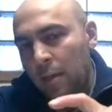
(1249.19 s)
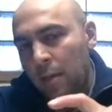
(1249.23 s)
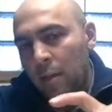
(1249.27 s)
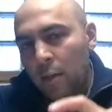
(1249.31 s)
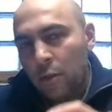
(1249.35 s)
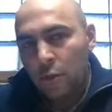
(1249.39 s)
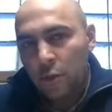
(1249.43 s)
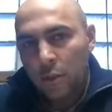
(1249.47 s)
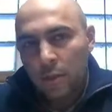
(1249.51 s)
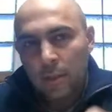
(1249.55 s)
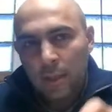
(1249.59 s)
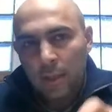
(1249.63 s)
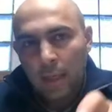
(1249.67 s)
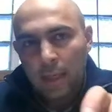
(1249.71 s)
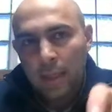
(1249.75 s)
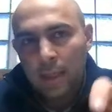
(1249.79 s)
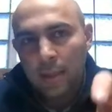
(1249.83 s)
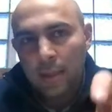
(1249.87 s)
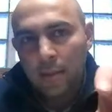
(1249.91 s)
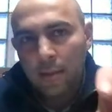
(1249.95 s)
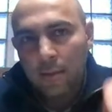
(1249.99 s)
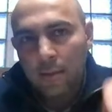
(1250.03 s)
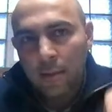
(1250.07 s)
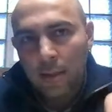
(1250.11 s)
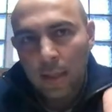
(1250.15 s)
Just like in
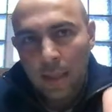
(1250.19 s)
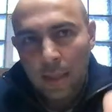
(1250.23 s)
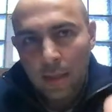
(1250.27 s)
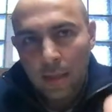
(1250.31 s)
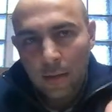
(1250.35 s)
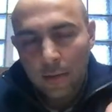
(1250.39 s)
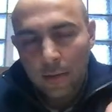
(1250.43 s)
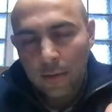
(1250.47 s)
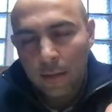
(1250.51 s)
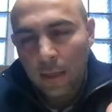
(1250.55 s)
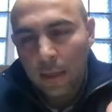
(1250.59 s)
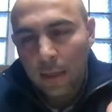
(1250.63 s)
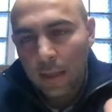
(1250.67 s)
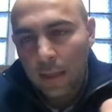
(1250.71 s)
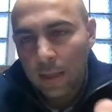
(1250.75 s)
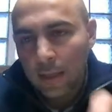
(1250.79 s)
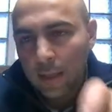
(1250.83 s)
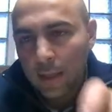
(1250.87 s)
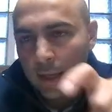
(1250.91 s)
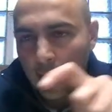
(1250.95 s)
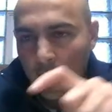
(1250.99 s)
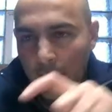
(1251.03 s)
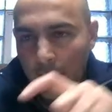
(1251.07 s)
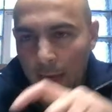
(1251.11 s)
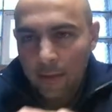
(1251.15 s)
this clinical study,
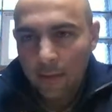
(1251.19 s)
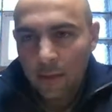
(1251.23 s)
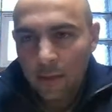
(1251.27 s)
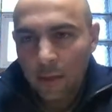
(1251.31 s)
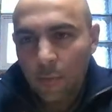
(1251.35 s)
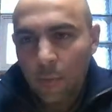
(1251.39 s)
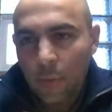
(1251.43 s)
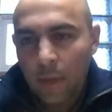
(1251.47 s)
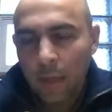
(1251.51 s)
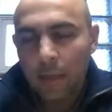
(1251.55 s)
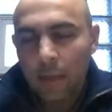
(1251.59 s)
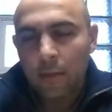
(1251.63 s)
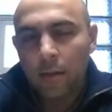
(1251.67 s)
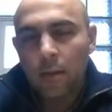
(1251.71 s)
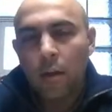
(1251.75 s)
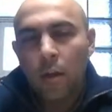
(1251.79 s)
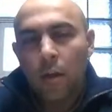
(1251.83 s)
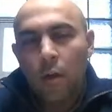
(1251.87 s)
they estimated